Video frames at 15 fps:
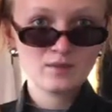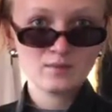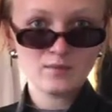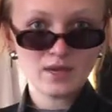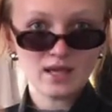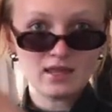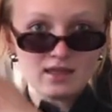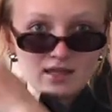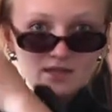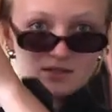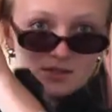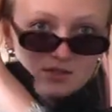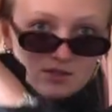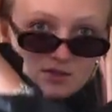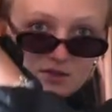bathing
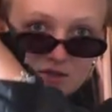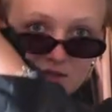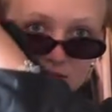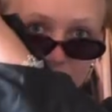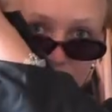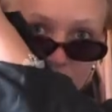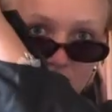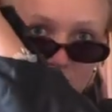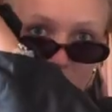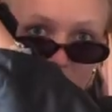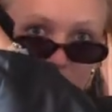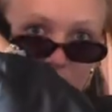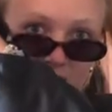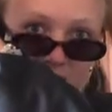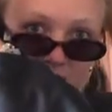suit
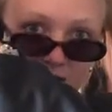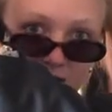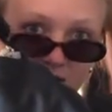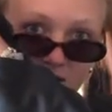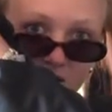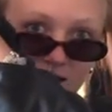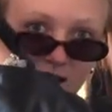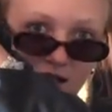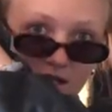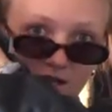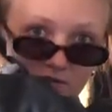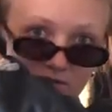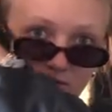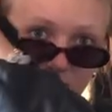but it's actually kind of